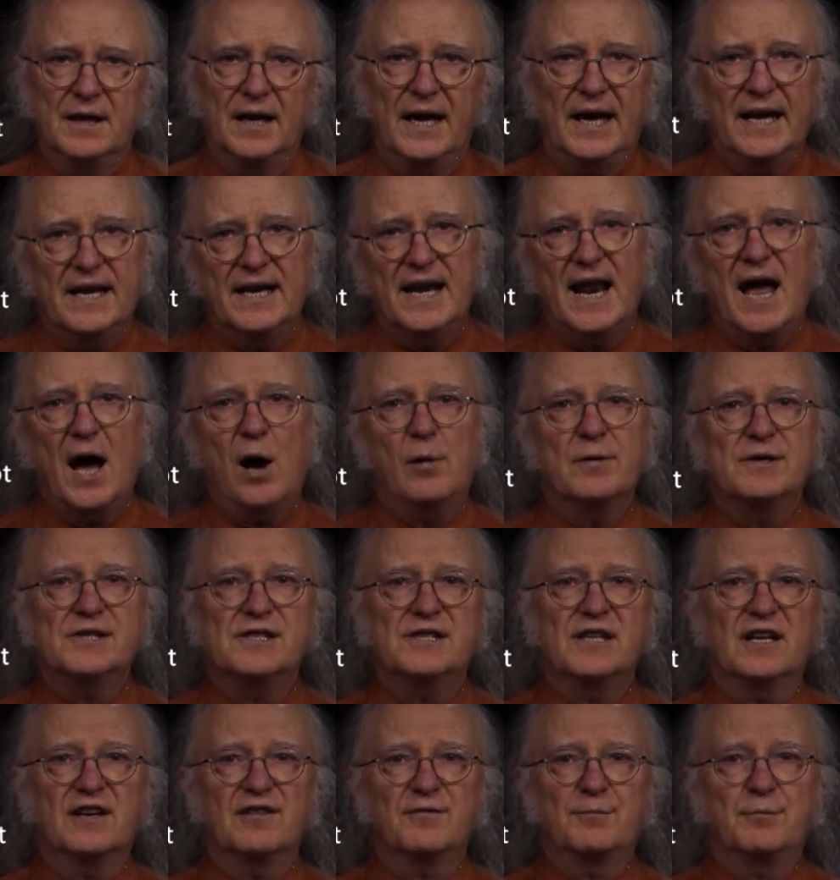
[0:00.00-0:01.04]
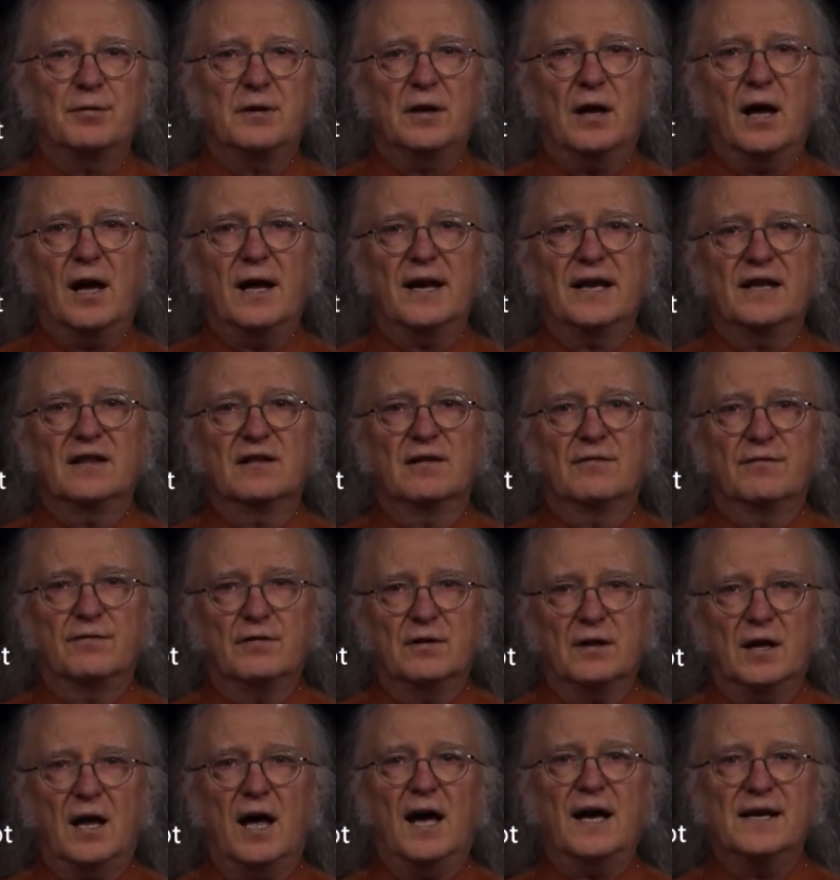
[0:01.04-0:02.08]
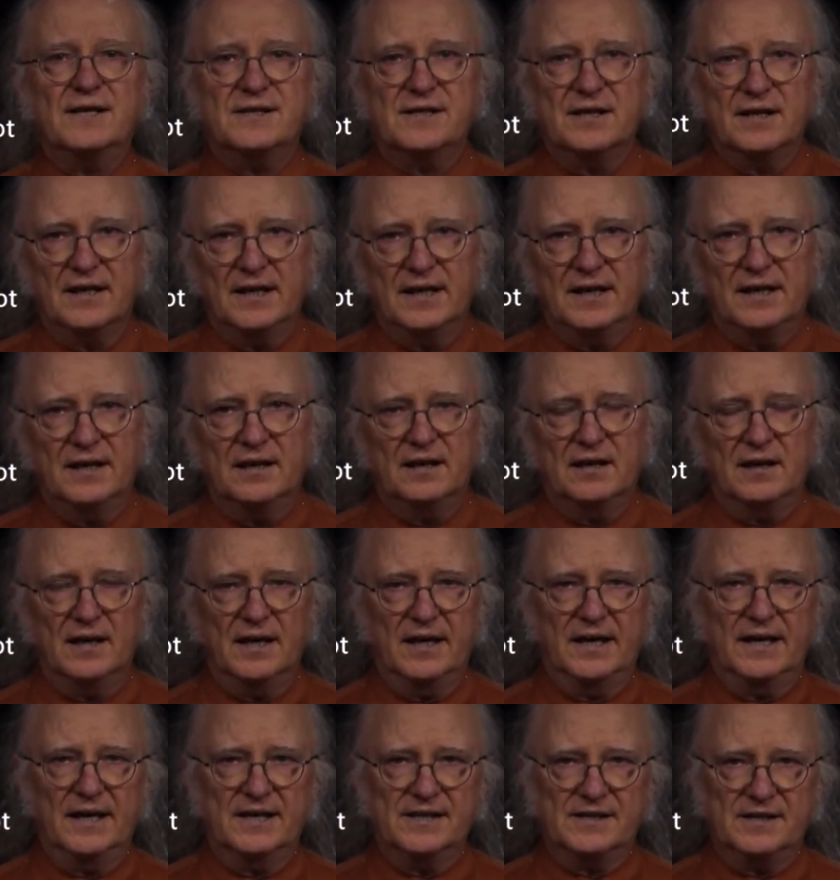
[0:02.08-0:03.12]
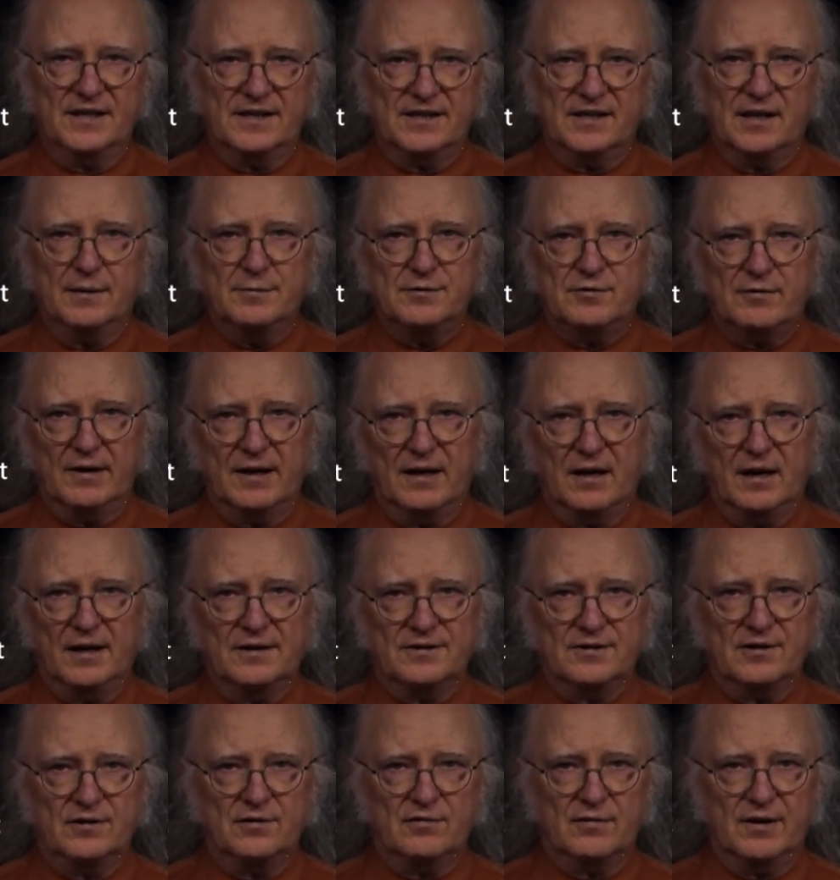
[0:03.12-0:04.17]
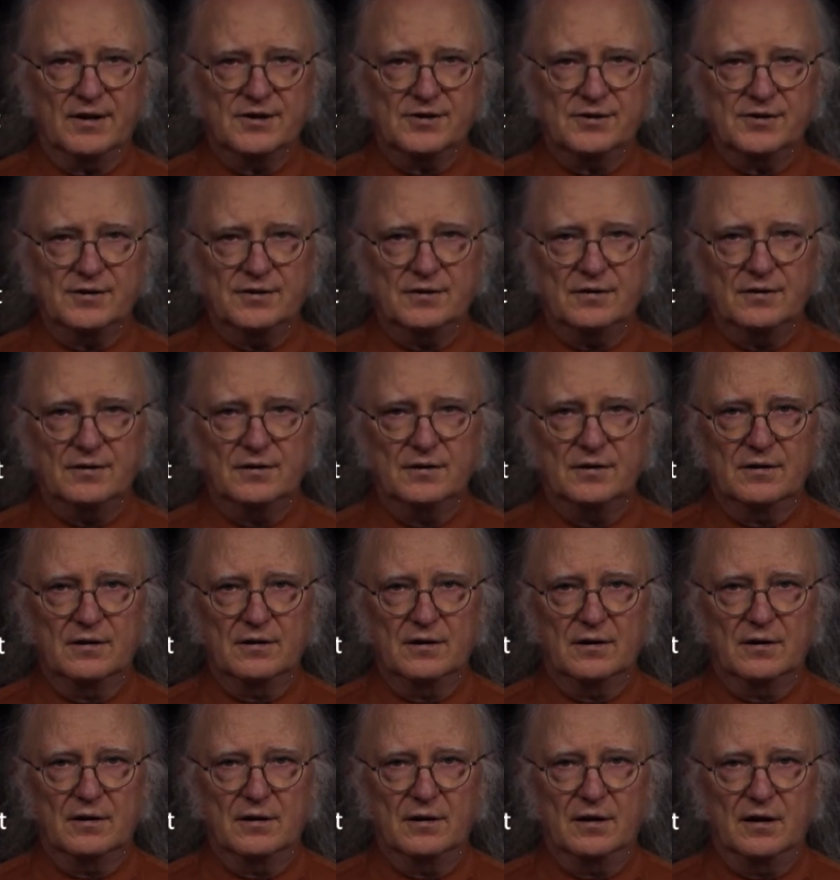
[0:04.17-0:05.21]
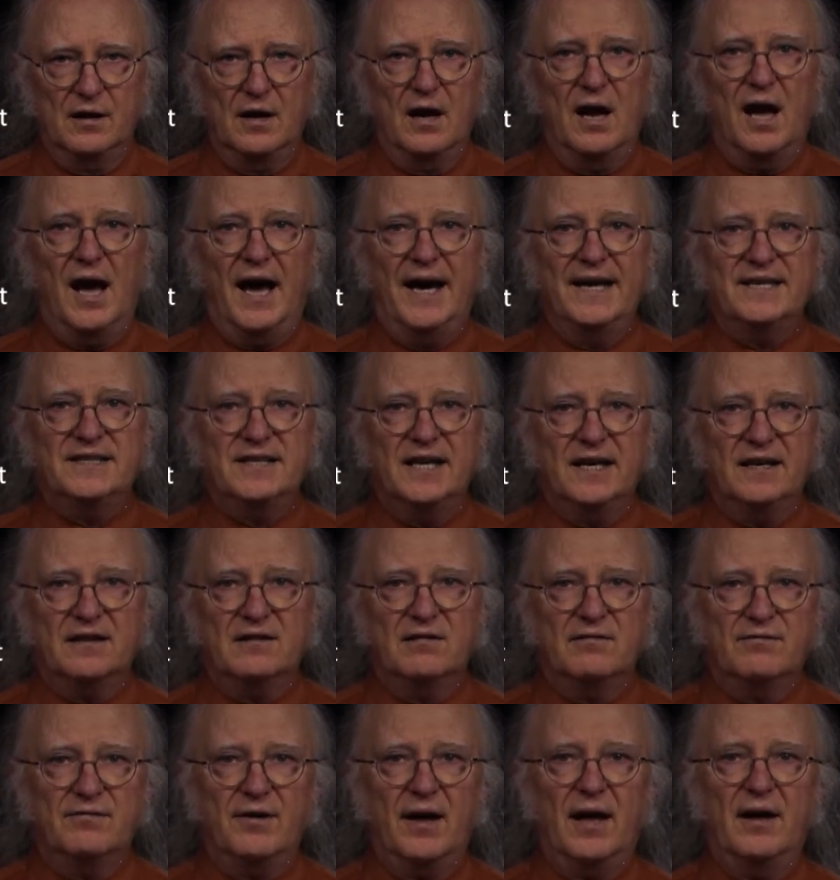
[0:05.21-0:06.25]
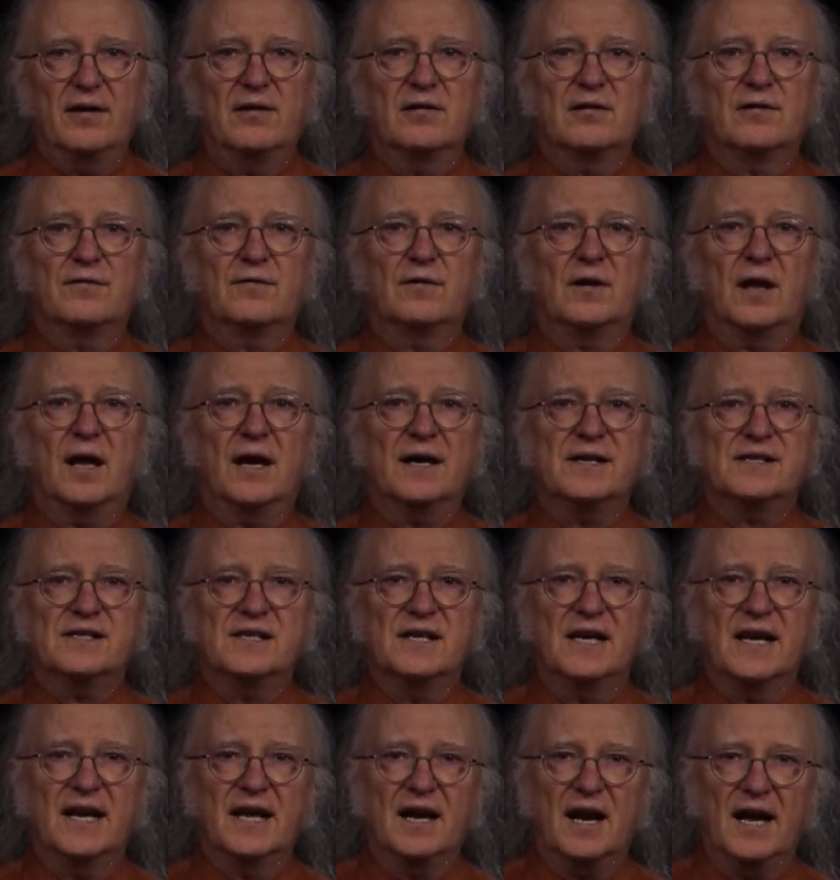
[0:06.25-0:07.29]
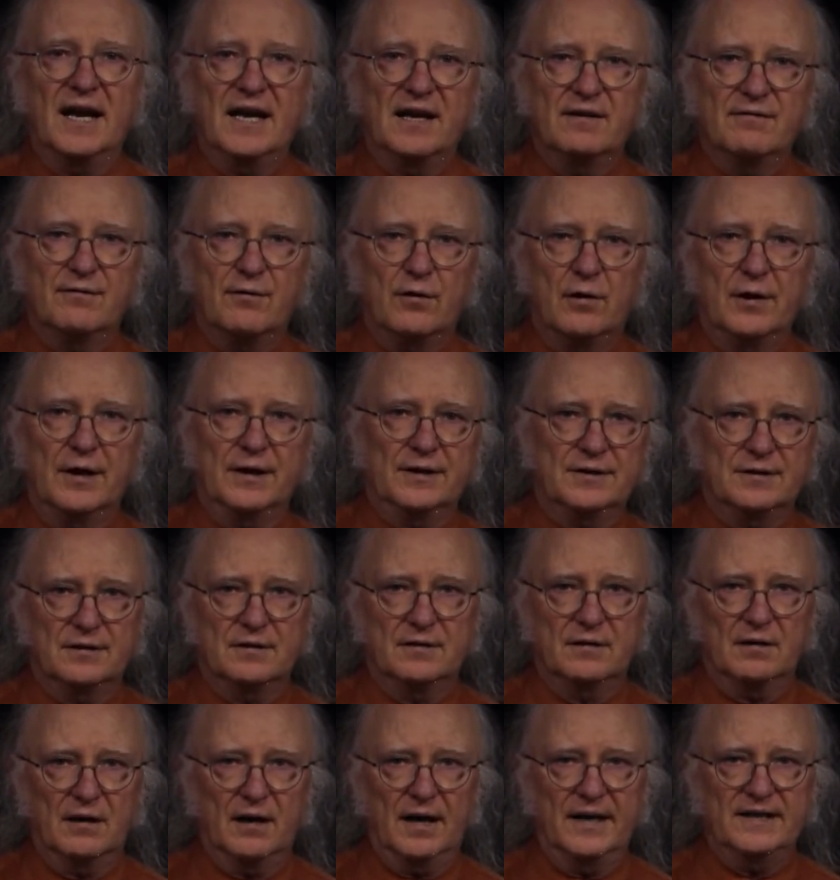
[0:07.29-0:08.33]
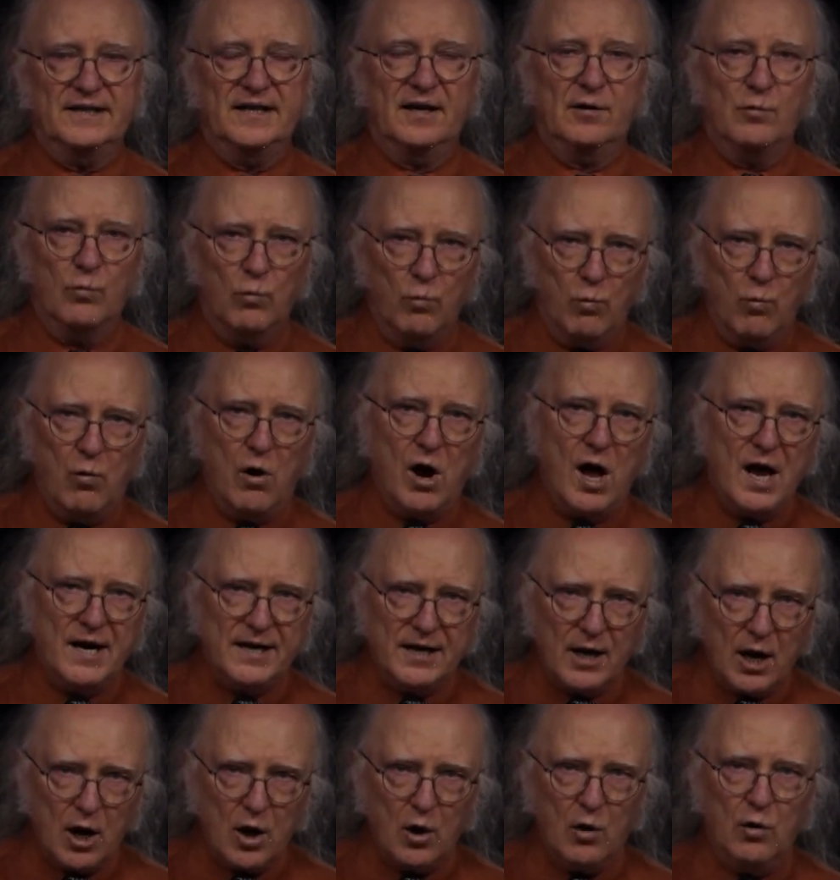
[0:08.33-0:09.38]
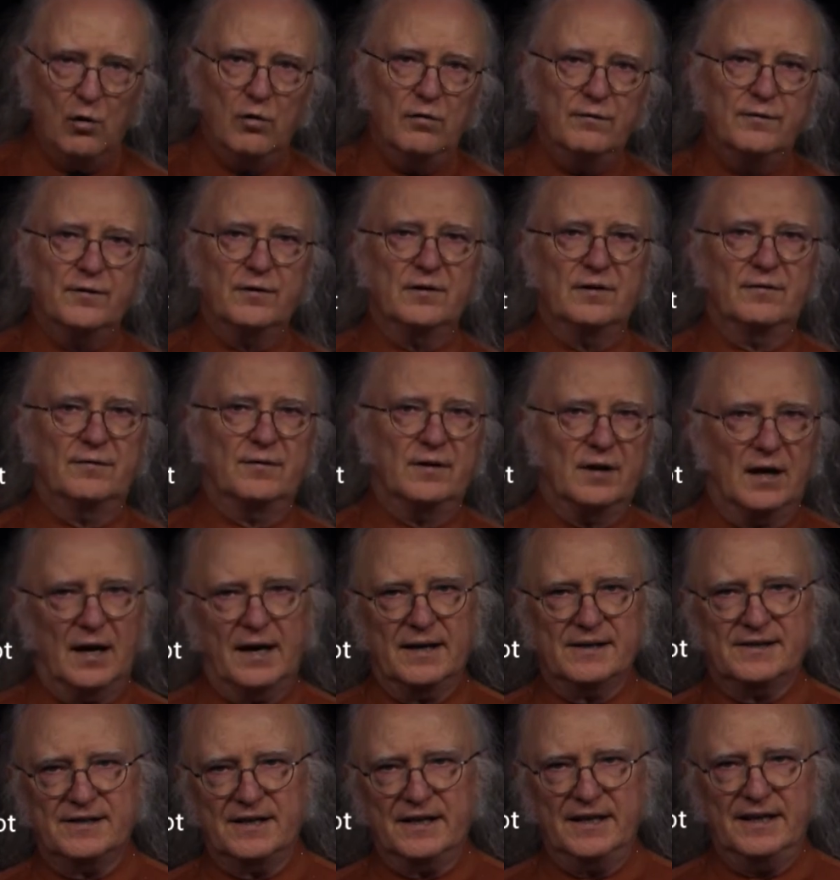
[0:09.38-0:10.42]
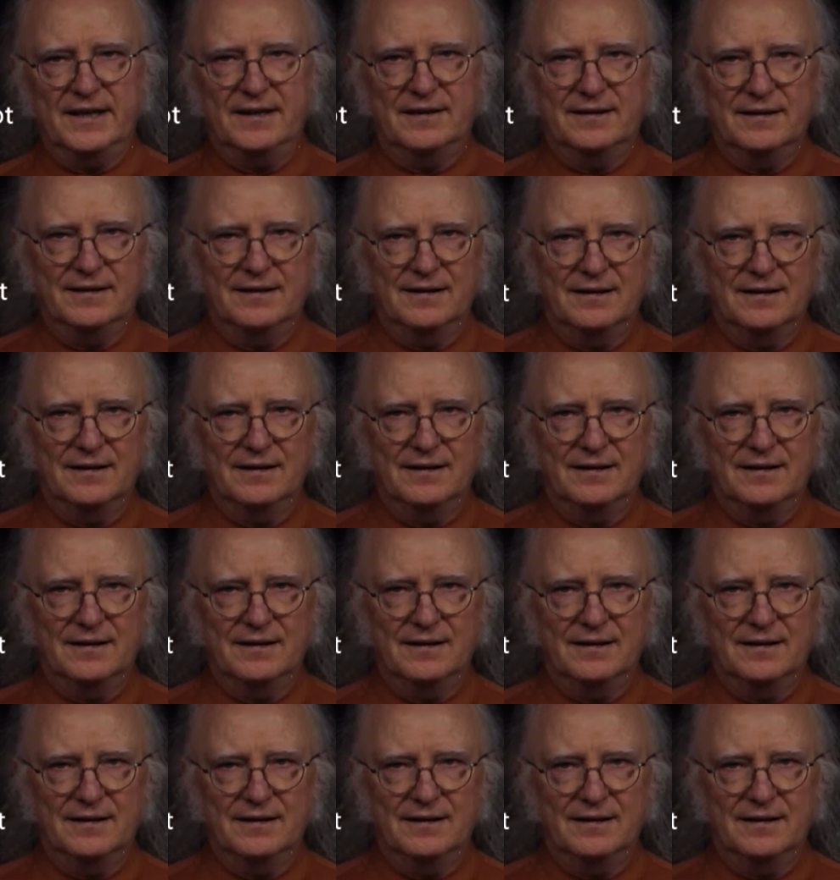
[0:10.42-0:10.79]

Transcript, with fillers: and now instead of plotting the velocity against the substrate concentration, I take the value of the velocity and I invert it. I take one over the velocity,